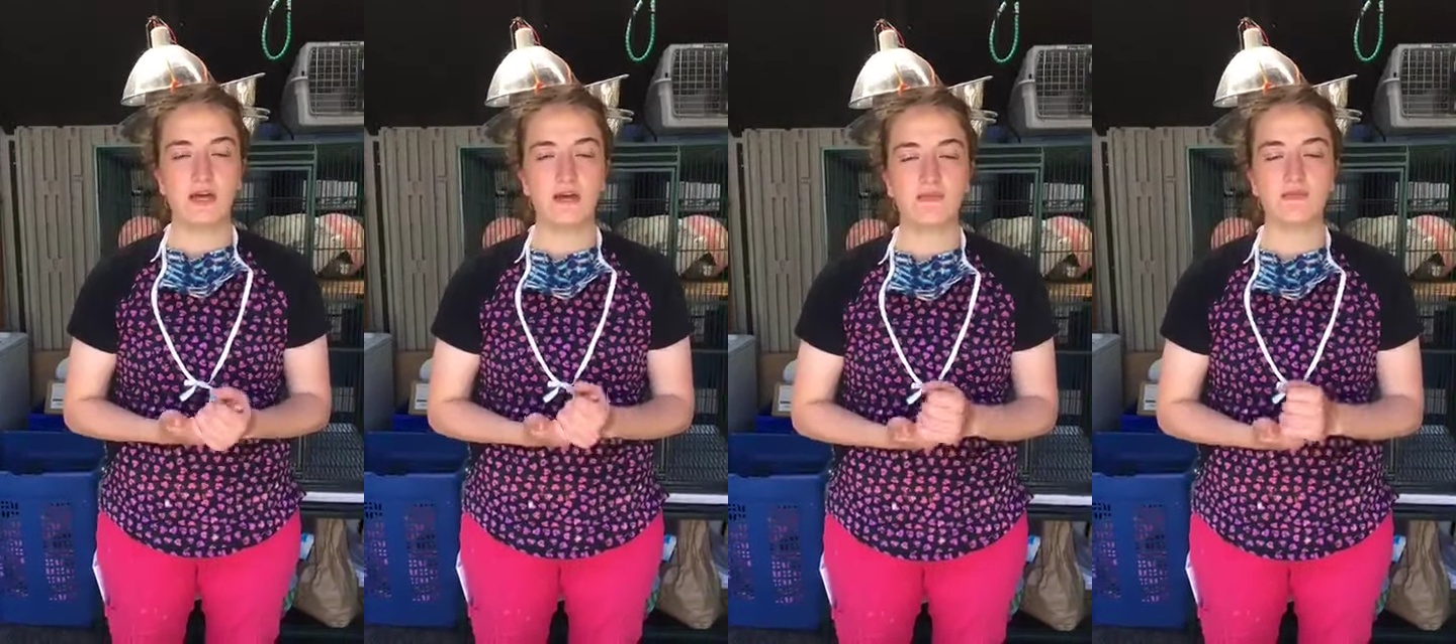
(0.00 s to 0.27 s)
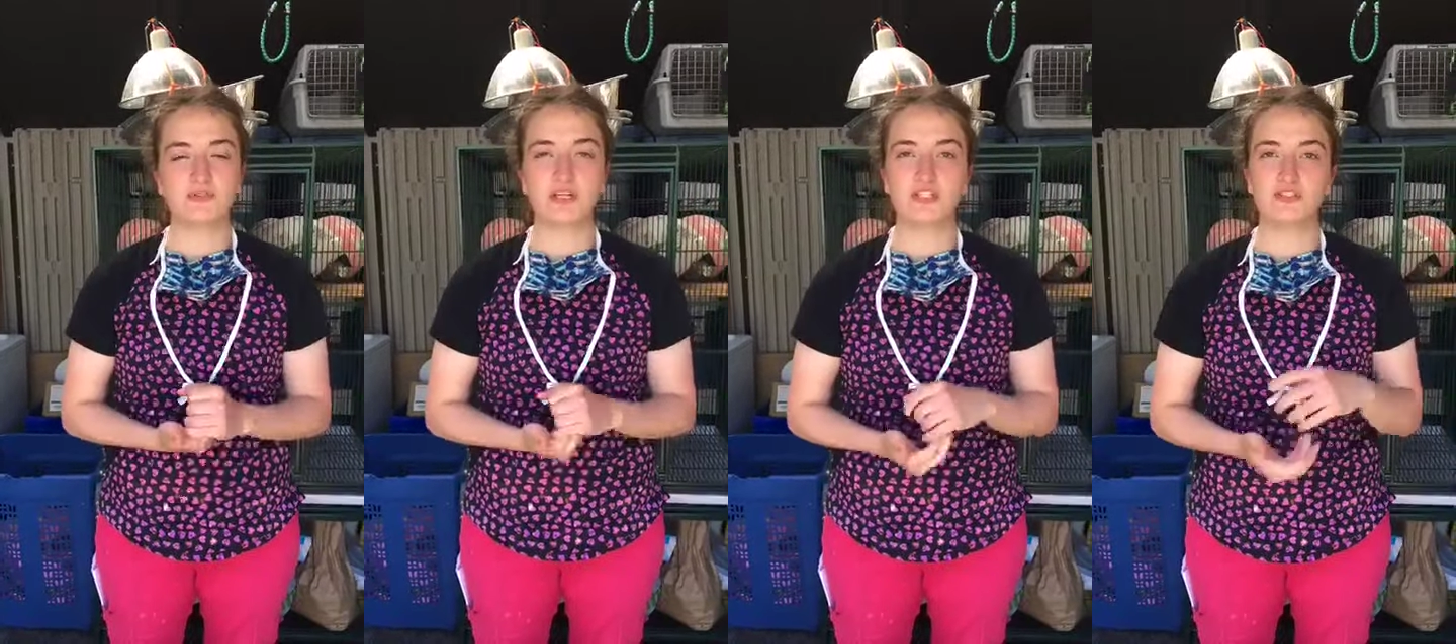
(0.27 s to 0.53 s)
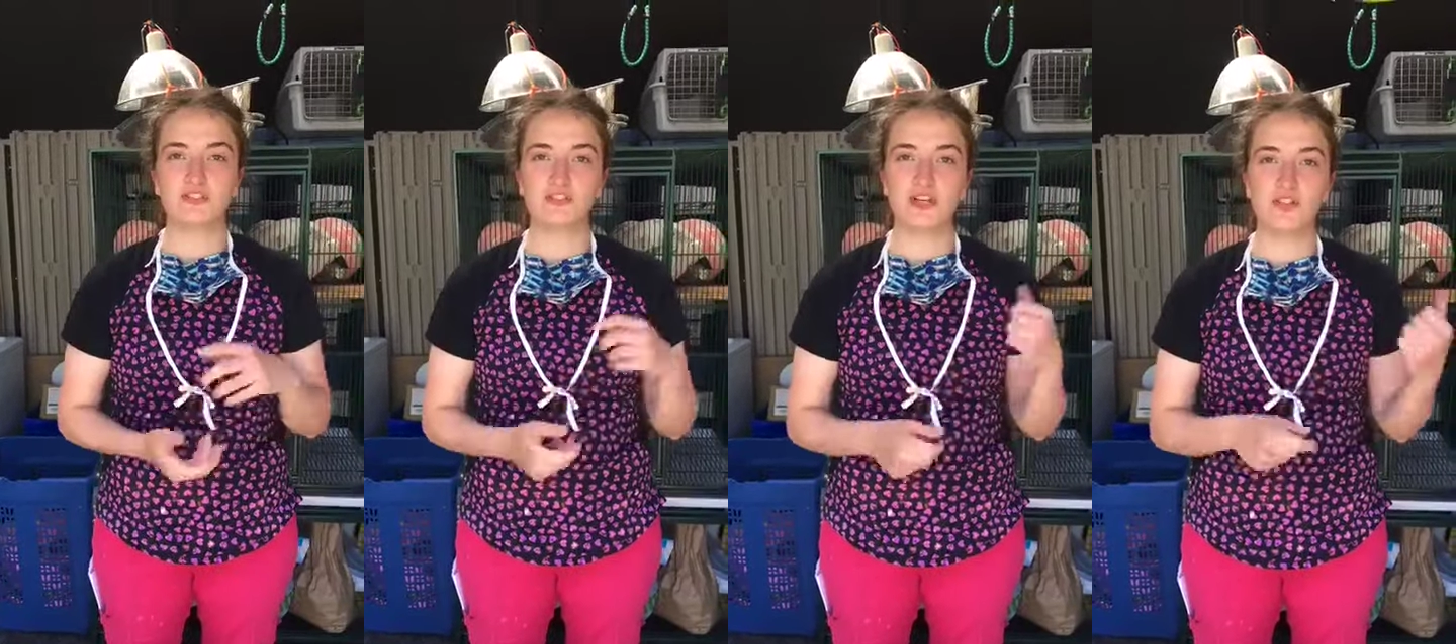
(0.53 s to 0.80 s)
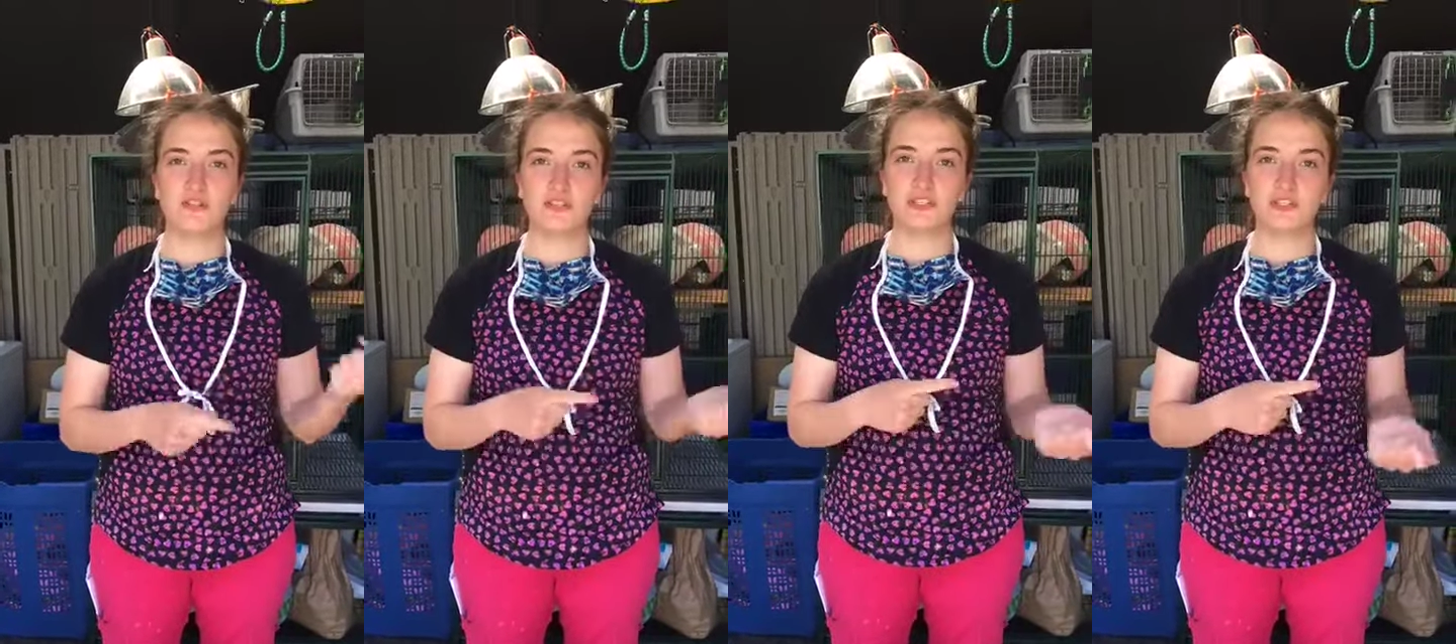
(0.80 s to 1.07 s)
So as you
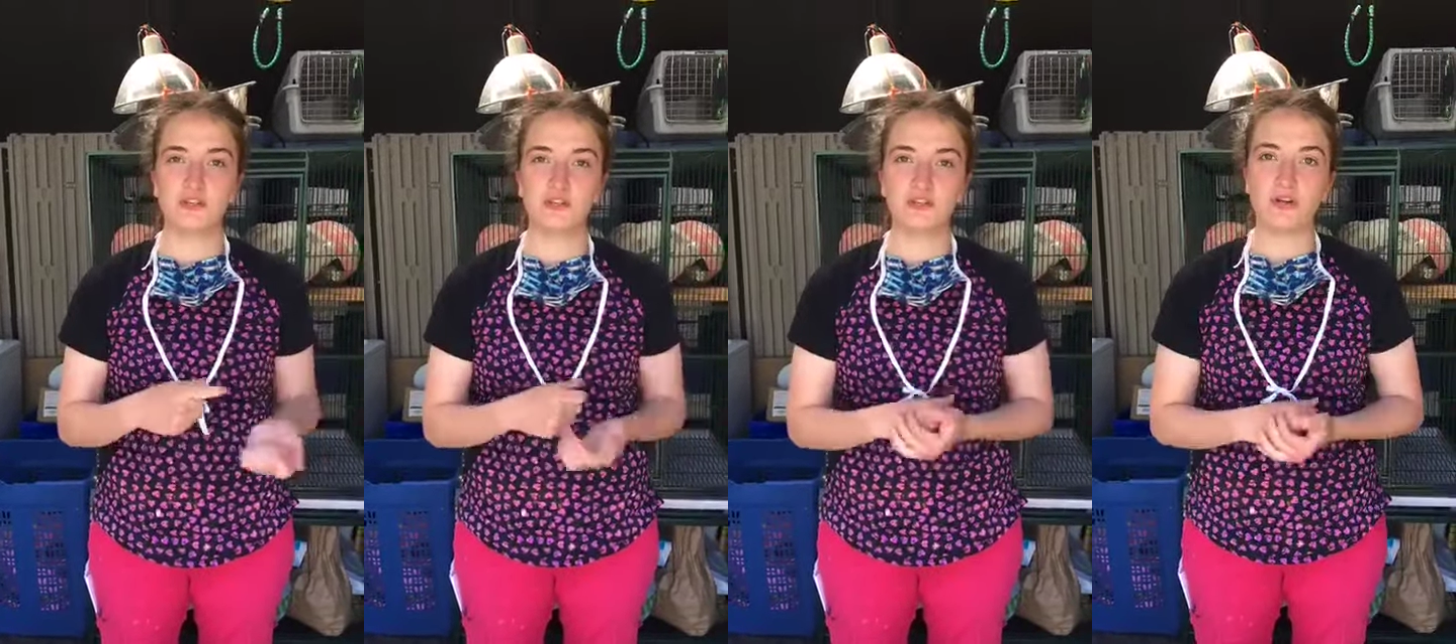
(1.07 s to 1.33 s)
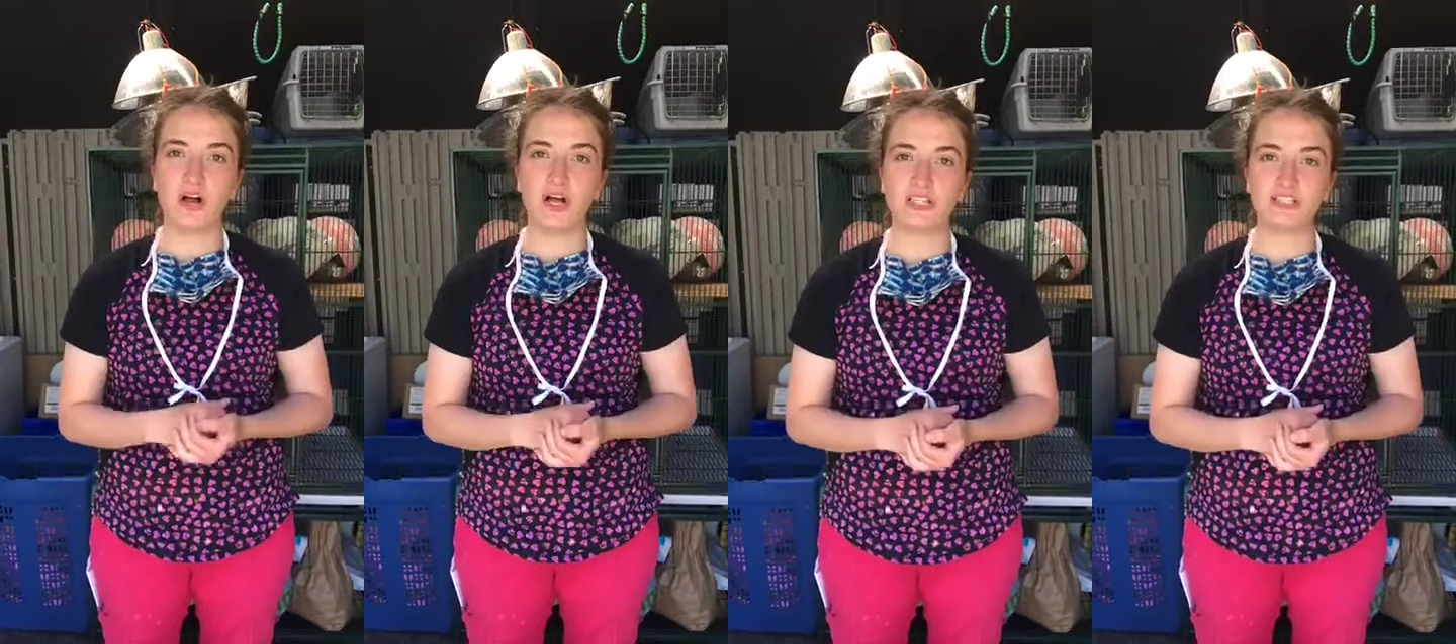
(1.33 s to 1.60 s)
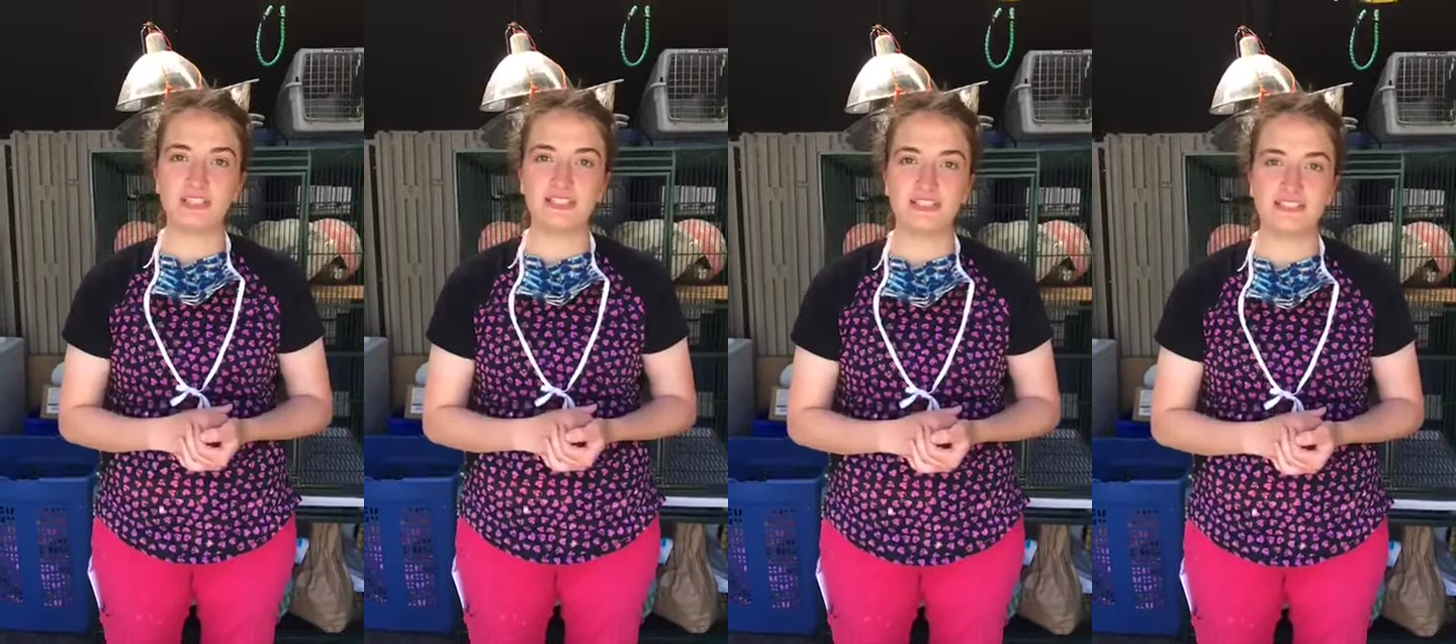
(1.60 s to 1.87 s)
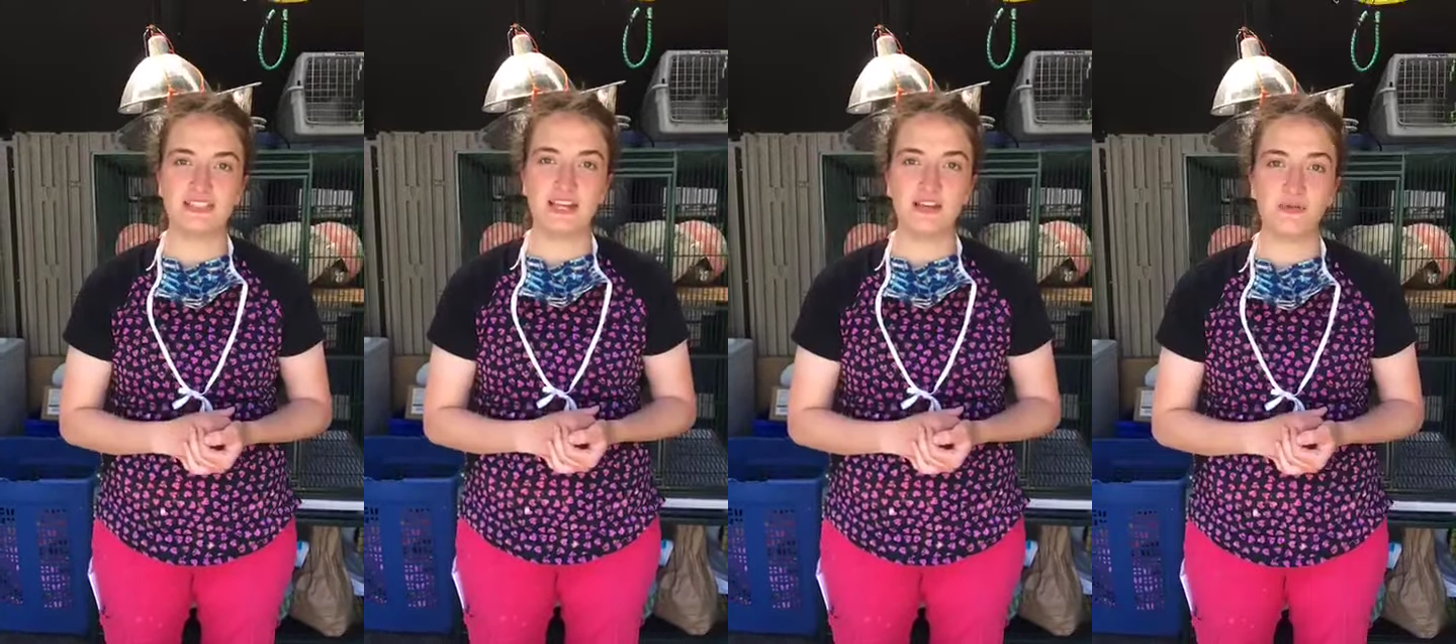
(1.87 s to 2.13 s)
saw those little
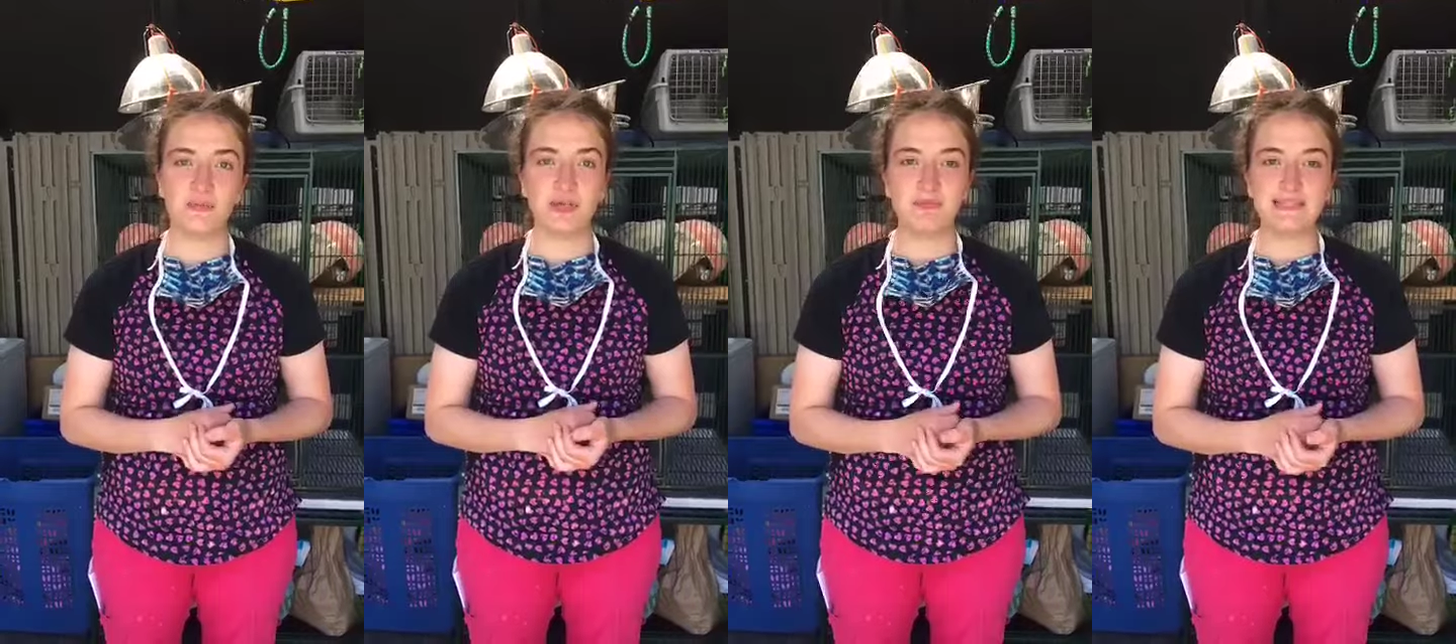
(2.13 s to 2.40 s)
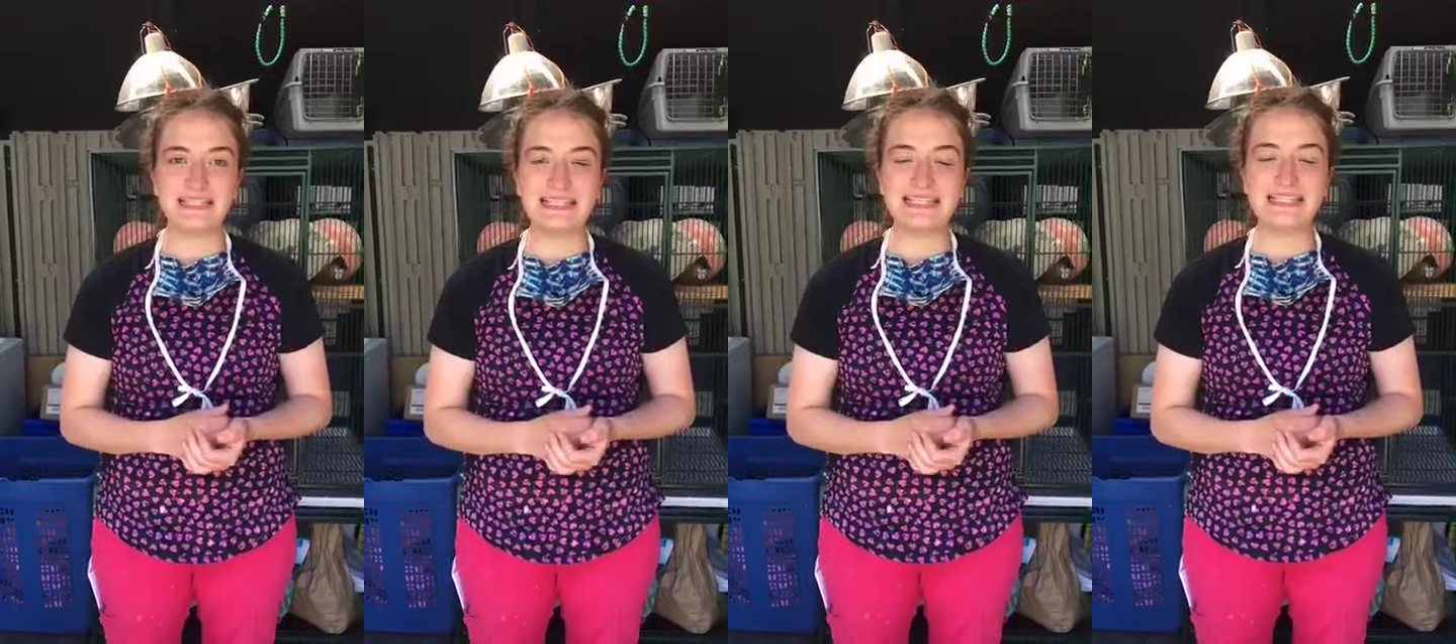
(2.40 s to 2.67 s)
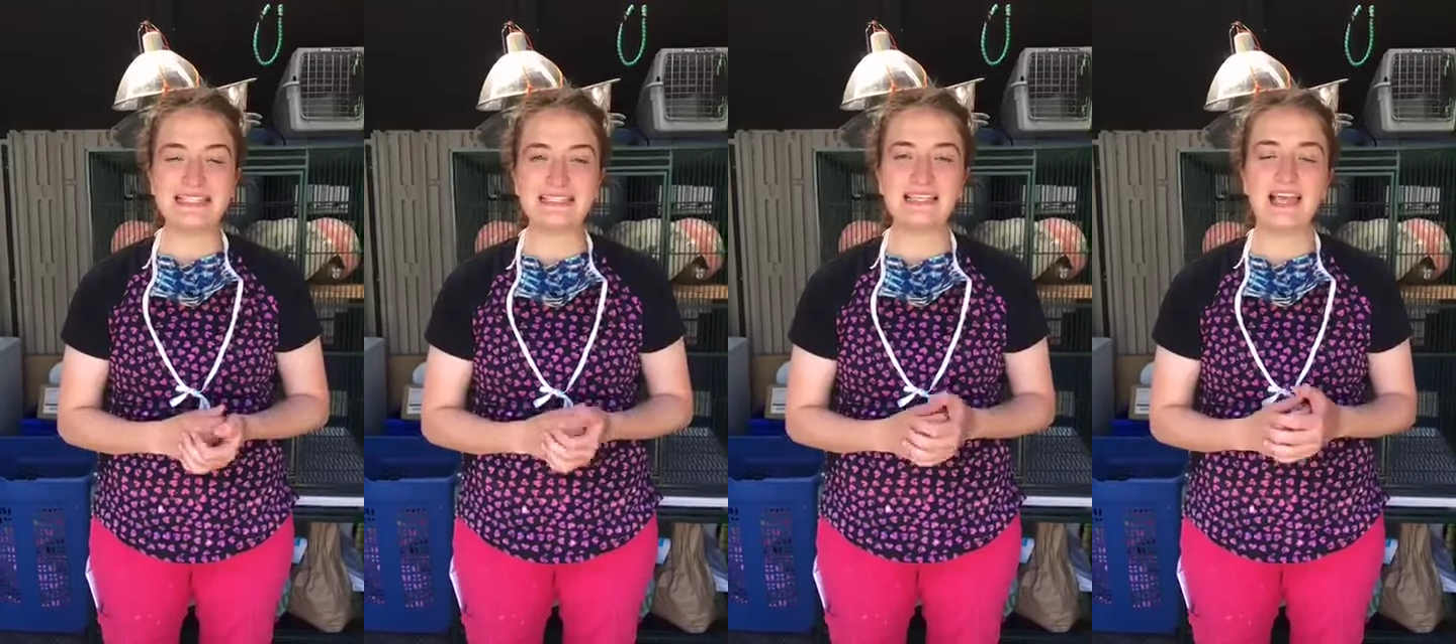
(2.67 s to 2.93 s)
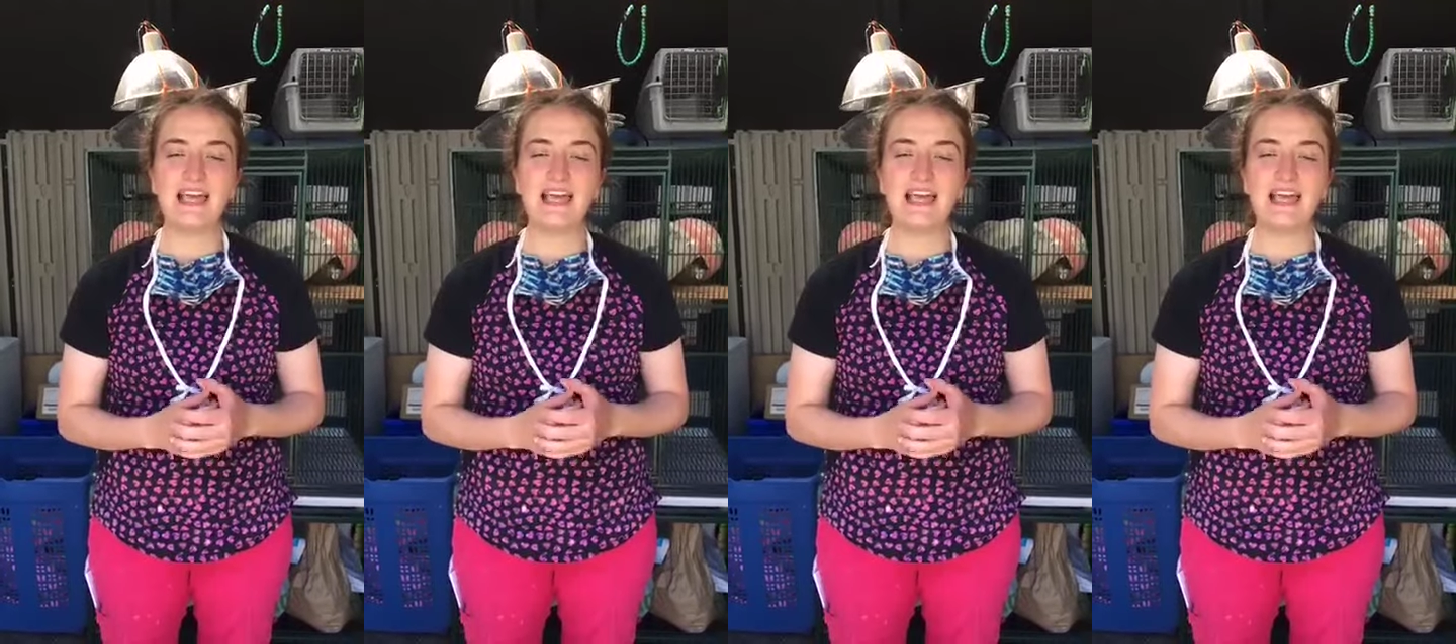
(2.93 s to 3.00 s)
goslings there, the baby geese,